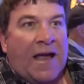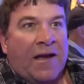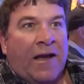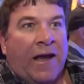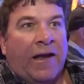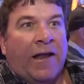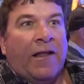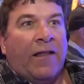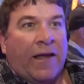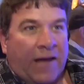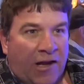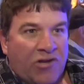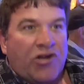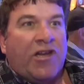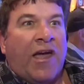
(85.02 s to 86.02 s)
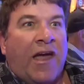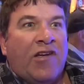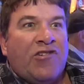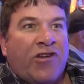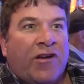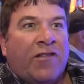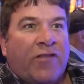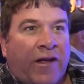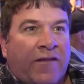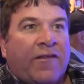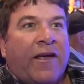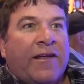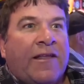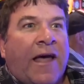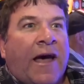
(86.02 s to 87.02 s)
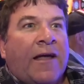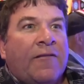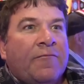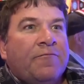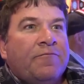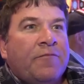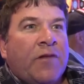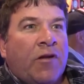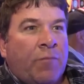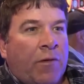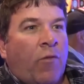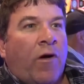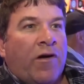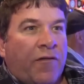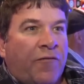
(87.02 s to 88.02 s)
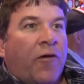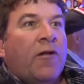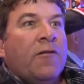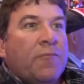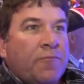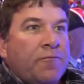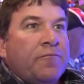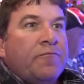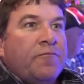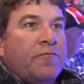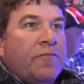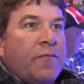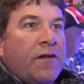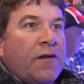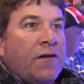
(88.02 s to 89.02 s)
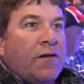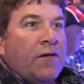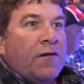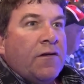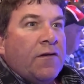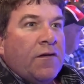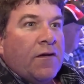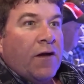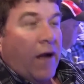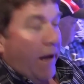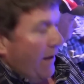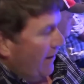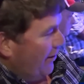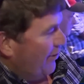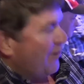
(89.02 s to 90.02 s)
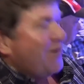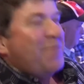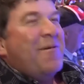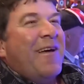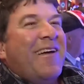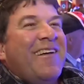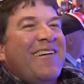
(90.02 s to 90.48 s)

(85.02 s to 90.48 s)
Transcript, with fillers: that need it, like education and things like that. It'd be wonderful. And maybe a little to you, huh? Yeah, a little to me.